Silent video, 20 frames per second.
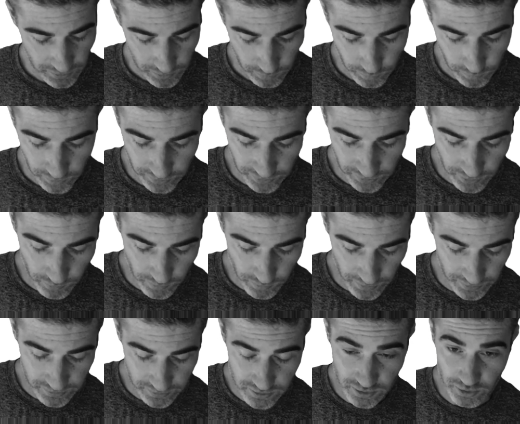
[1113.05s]
We're going to
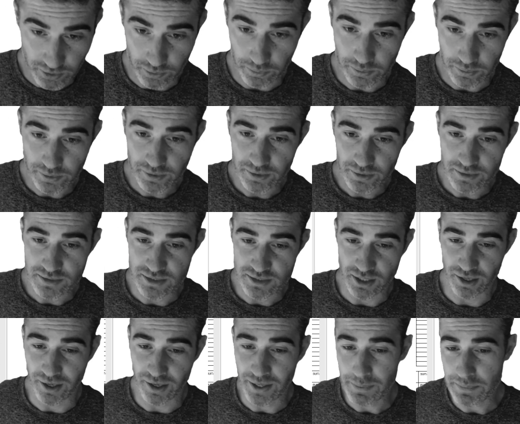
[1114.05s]
want to
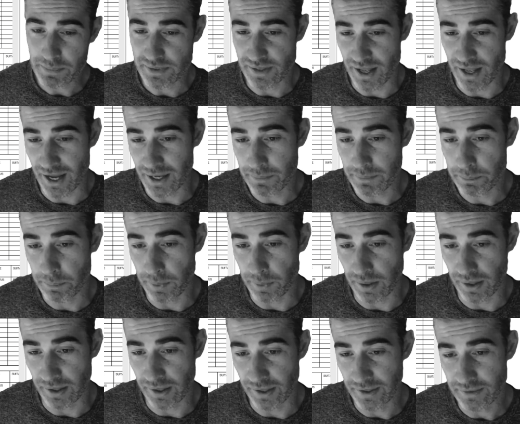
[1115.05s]
times that
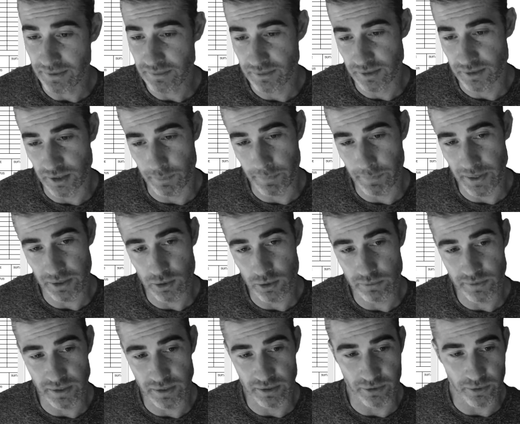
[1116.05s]
by, come back over
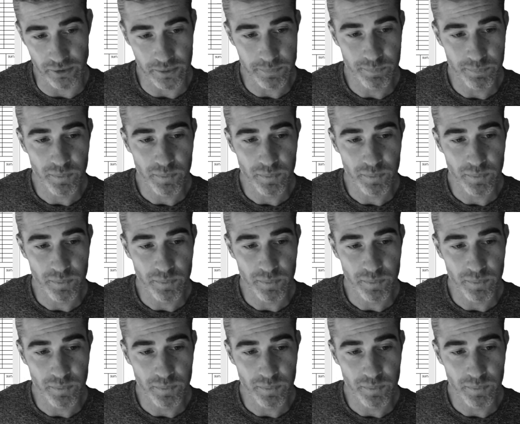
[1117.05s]
here,